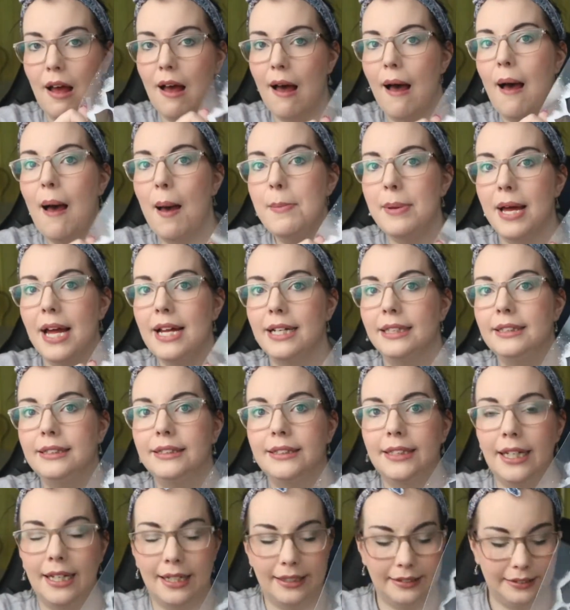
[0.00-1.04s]

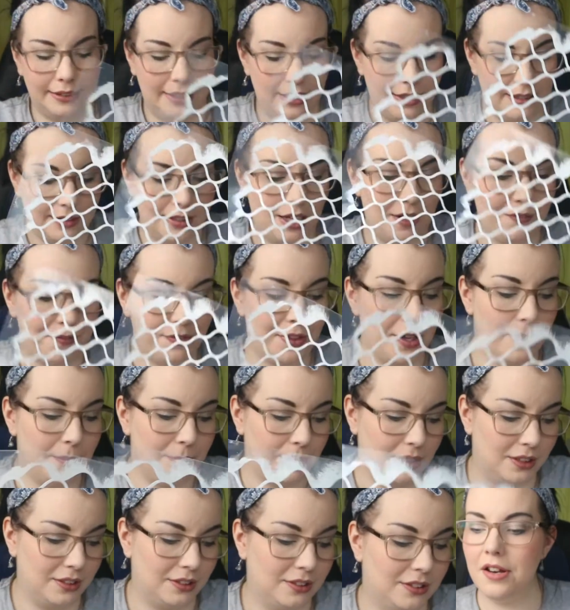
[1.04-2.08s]
amazing, love them.